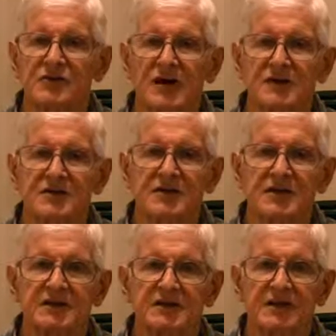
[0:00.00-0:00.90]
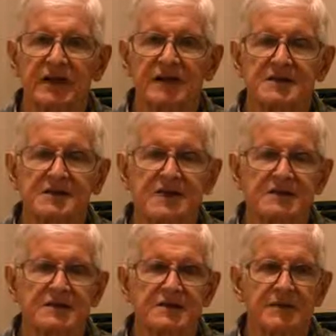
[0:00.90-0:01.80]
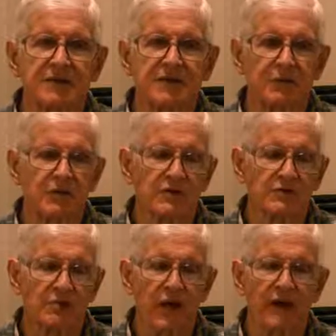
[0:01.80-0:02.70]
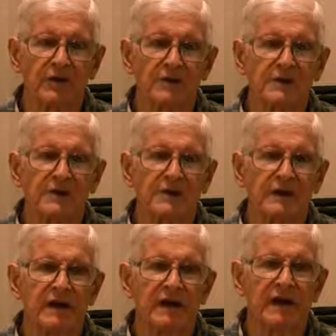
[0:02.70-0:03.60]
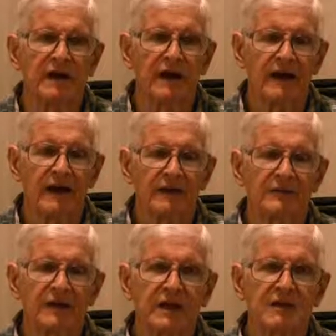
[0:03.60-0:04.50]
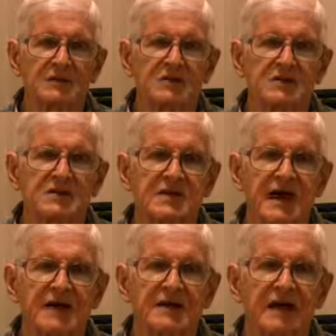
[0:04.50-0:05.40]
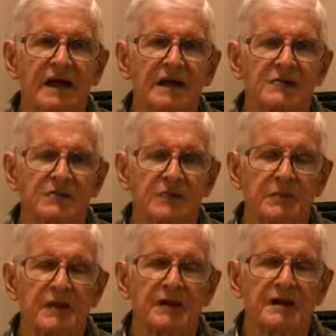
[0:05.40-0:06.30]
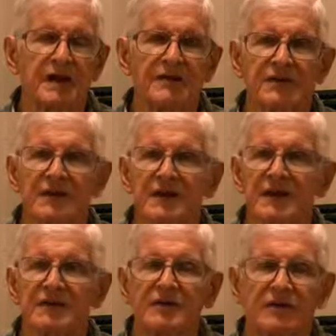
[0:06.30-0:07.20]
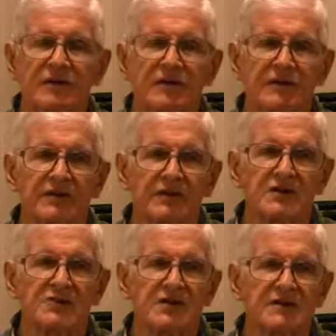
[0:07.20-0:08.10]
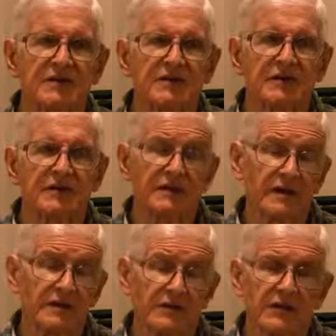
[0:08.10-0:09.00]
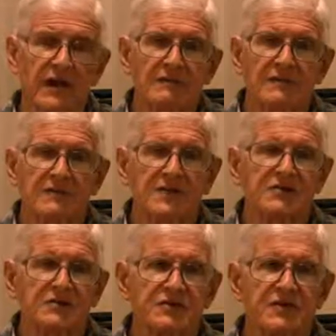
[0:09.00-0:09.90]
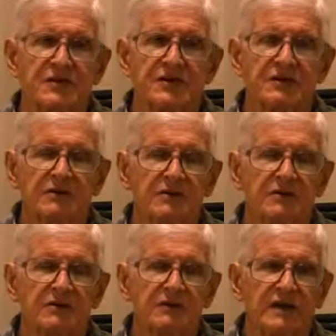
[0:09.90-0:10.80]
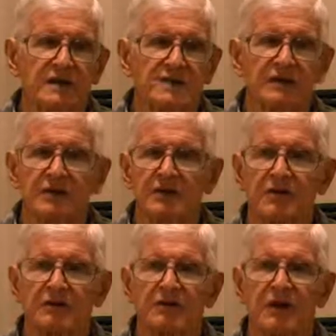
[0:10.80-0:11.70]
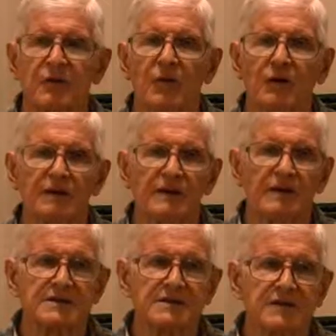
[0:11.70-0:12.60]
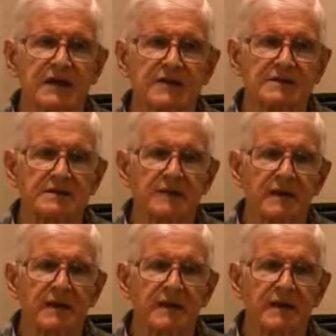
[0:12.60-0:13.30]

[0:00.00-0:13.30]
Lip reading: trying to sneak into the United States? The border is wide open. And if they come up to the sign, there's a red button on there, and they're thirsty, and they're, if you're out in the desert, you don't last very long without water and supplies.